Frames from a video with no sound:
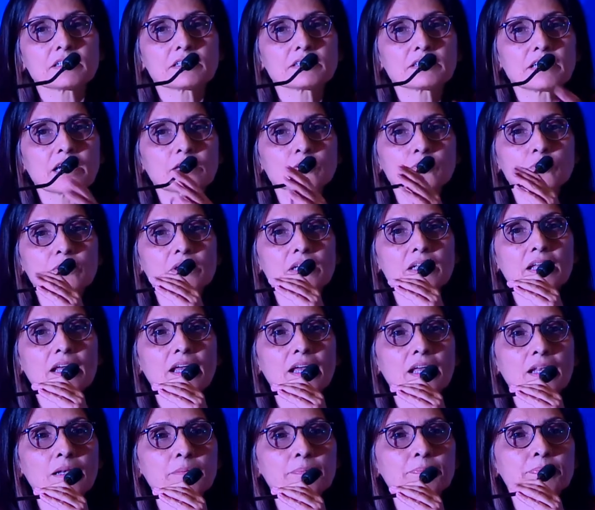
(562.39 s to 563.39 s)
that will
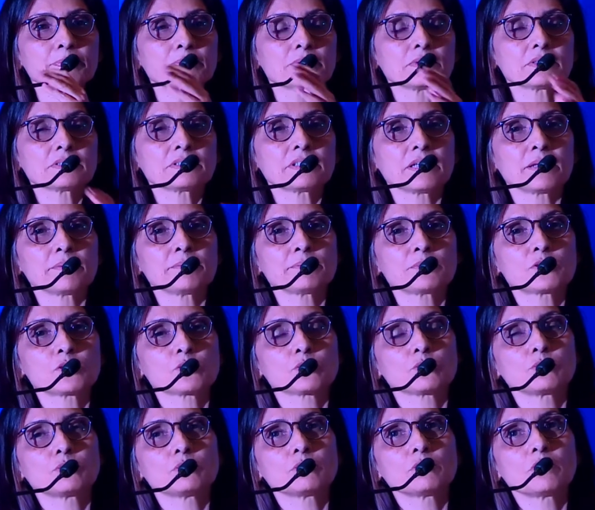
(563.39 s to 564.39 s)
help them
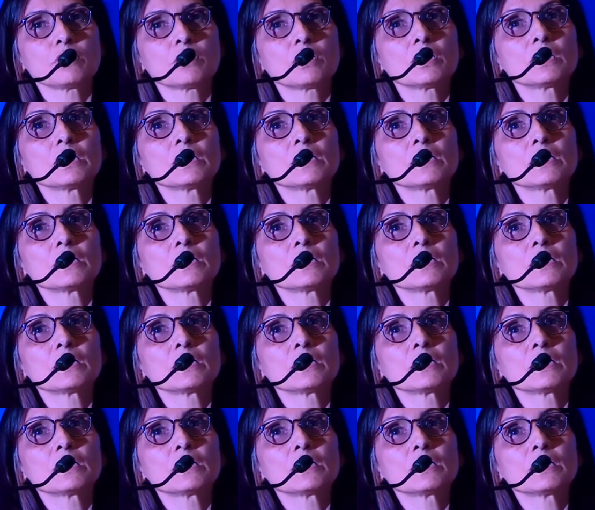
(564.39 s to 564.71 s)
to